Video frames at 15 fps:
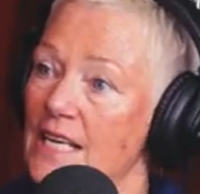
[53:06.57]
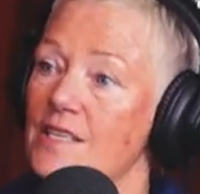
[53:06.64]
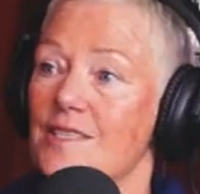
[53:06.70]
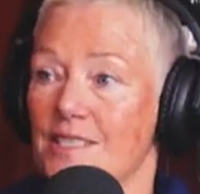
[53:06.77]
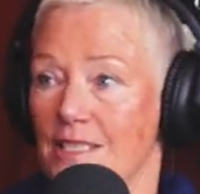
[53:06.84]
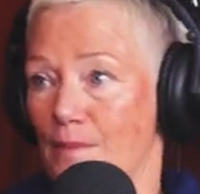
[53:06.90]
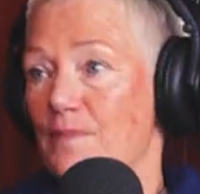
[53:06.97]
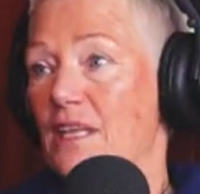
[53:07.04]

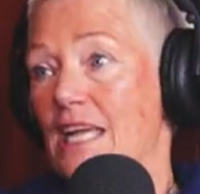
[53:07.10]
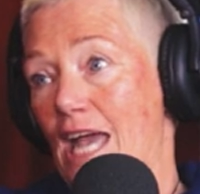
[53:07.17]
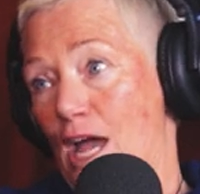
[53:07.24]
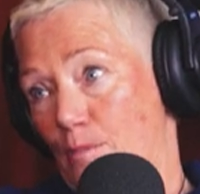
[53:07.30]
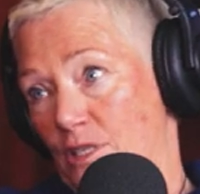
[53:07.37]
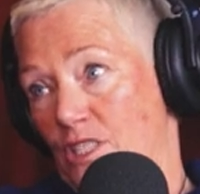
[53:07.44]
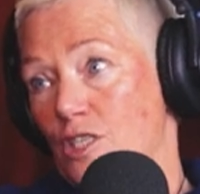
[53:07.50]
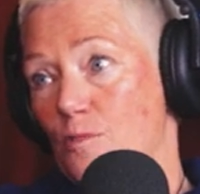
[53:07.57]
something
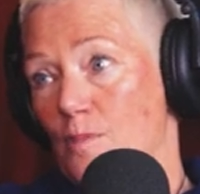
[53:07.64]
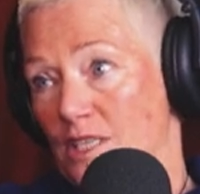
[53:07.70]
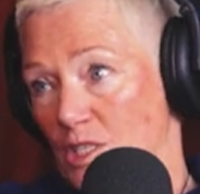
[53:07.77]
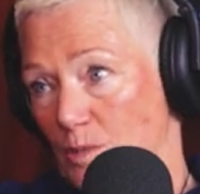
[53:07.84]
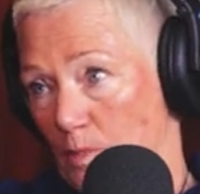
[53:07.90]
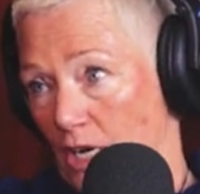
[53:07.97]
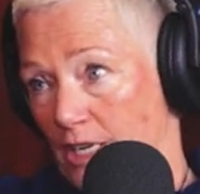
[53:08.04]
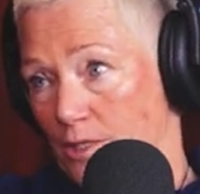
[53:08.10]
happened to my
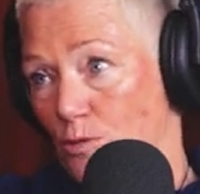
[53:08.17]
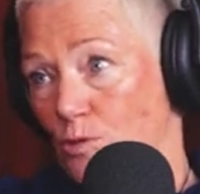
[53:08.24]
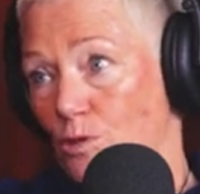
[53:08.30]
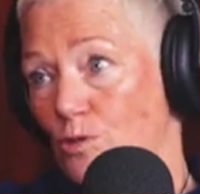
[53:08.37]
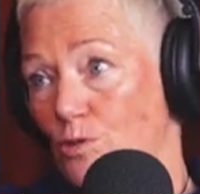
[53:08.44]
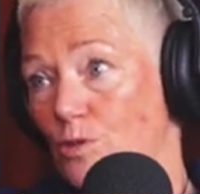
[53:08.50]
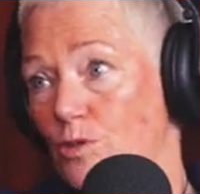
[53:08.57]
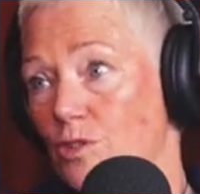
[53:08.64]
spinal
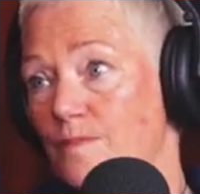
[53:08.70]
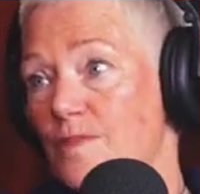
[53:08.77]
cord.